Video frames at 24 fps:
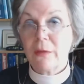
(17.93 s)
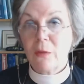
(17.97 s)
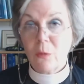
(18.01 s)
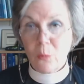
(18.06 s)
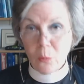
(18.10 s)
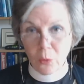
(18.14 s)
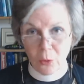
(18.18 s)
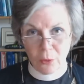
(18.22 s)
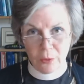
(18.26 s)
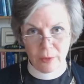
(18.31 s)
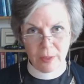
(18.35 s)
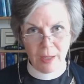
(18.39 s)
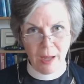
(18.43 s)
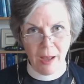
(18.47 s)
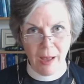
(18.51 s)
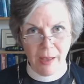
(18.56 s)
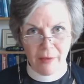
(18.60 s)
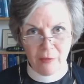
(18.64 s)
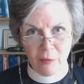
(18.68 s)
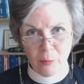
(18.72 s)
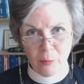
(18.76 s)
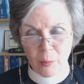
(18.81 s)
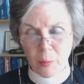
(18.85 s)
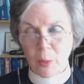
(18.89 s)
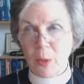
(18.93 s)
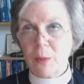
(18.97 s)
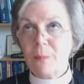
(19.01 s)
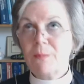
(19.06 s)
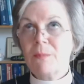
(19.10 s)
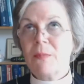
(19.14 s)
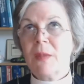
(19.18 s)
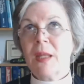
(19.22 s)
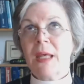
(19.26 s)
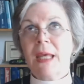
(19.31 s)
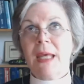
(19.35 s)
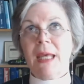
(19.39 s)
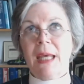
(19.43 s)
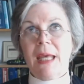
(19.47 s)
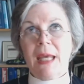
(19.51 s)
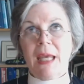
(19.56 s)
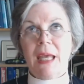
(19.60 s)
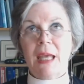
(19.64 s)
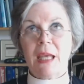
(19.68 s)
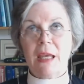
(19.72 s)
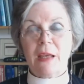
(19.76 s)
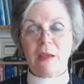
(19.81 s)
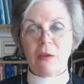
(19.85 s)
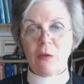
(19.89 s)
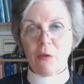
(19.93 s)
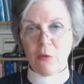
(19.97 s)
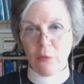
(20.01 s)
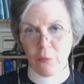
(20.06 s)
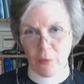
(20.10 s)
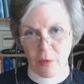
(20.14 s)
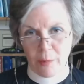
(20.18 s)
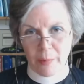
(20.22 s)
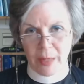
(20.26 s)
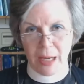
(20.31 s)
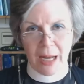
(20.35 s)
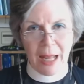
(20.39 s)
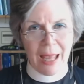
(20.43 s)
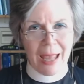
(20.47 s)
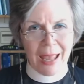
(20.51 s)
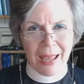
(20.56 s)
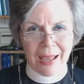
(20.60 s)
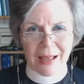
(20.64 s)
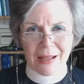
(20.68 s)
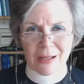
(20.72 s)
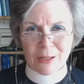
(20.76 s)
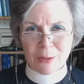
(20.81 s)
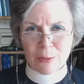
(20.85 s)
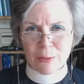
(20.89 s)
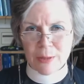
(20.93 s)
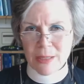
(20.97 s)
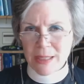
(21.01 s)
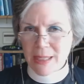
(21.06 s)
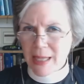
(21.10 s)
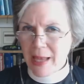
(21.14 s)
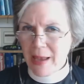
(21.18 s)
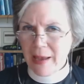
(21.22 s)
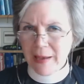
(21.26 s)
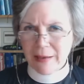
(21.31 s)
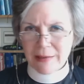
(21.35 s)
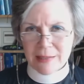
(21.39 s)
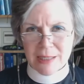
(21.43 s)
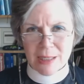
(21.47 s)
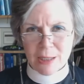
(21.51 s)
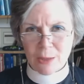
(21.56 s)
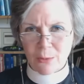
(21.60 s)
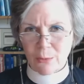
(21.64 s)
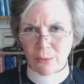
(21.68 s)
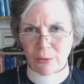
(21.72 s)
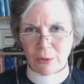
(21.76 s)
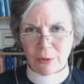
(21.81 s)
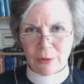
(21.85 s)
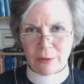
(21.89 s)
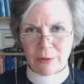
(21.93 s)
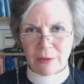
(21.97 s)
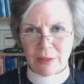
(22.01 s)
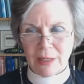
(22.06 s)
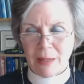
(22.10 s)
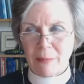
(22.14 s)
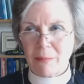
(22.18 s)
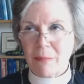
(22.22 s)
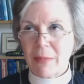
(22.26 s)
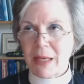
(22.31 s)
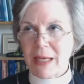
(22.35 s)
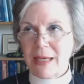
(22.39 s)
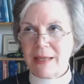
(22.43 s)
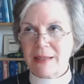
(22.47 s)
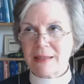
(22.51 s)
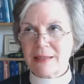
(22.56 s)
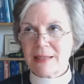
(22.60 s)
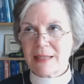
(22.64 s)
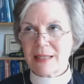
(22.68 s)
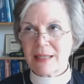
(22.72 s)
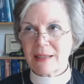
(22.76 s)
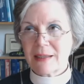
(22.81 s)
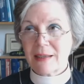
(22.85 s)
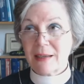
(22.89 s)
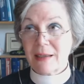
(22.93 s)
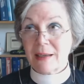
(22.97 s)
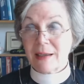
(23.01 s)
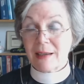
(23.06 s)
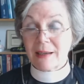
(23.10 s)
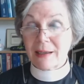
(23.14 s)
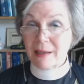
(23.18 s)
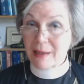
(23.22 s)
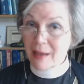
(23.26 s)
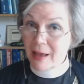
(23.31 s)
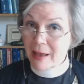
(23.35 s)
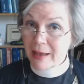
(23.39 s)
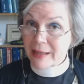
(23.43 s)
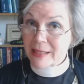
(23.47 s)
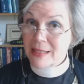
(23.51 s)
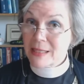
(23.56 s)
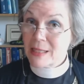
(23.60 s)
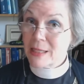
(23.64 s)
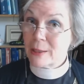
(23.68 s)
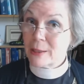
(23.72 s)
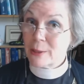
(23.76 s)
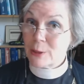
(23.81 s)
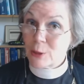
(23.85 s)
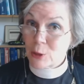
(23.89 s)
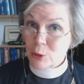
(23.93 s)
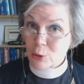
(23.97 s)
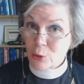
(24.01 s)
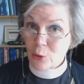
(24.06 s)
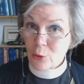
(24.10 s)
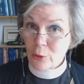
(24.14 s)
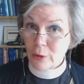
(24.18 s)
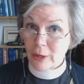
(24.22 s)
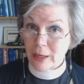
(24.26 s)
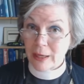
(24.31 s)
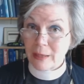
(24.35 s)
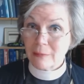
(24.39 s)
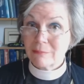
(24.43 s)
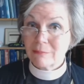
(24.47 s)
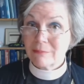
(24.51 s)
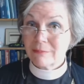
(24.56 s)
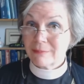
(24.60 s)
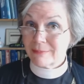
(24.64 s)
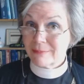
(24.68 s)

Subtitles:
And the word gospel is from an Anglo-Saxon word that means God's story.